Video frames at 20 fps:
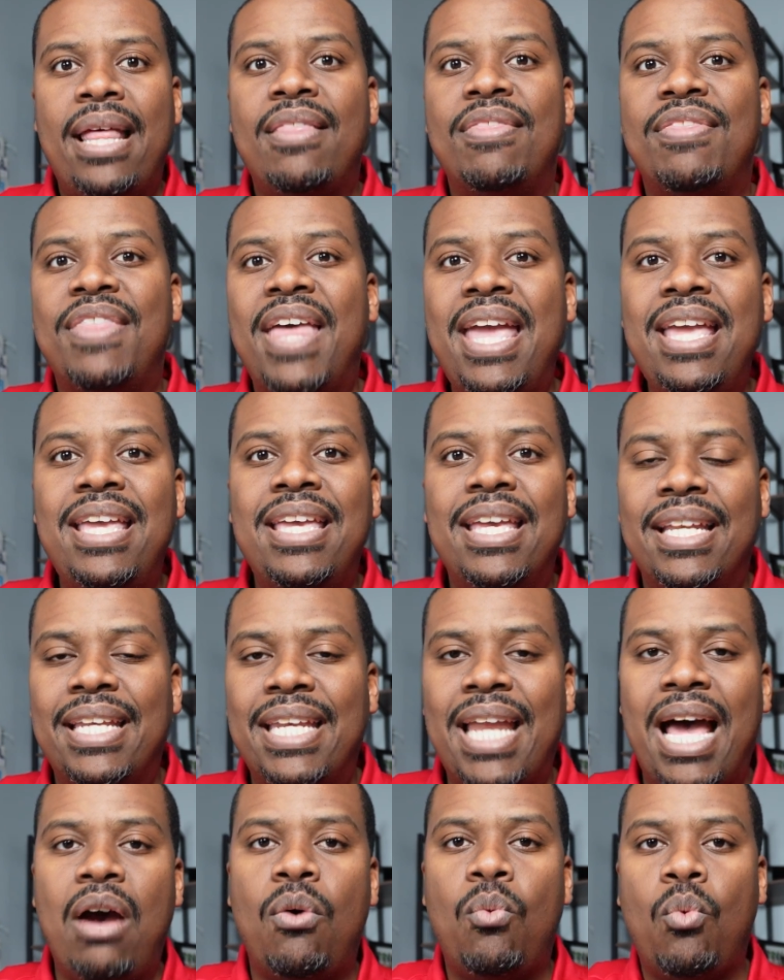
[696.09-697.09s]
they
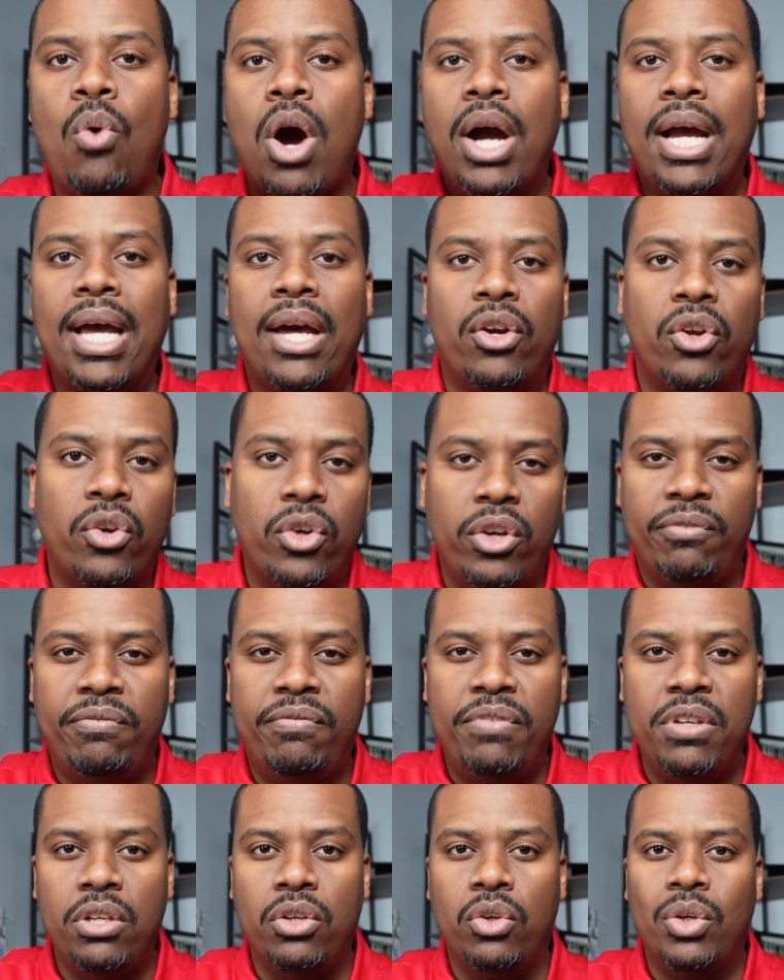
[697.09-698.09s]
cannot walk out on the
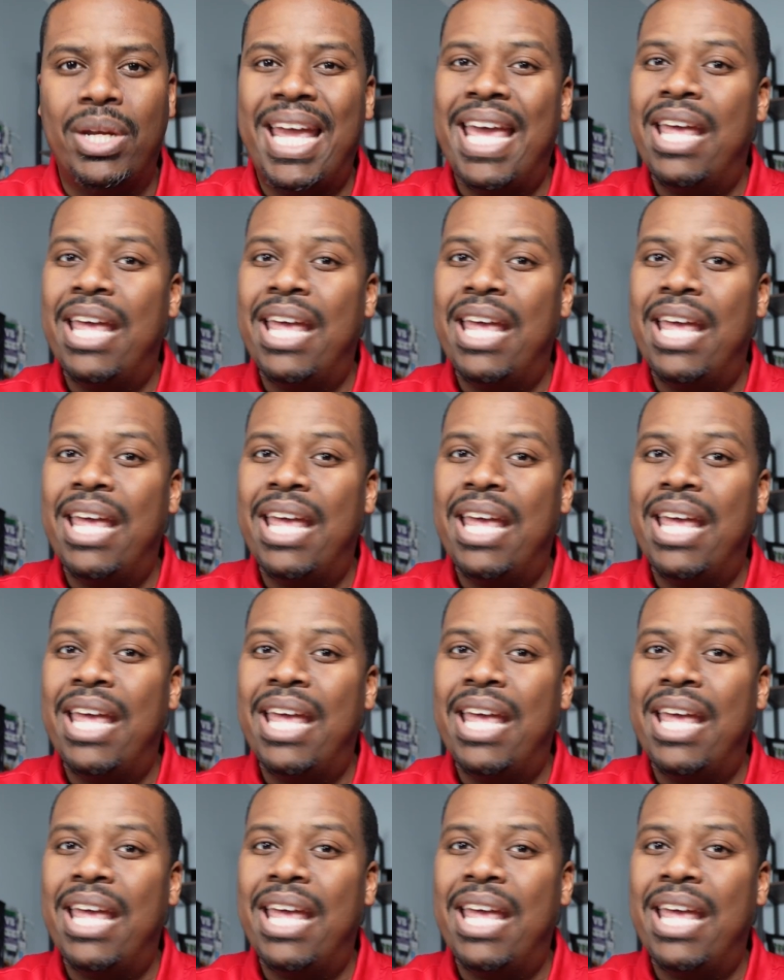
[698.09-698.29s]
field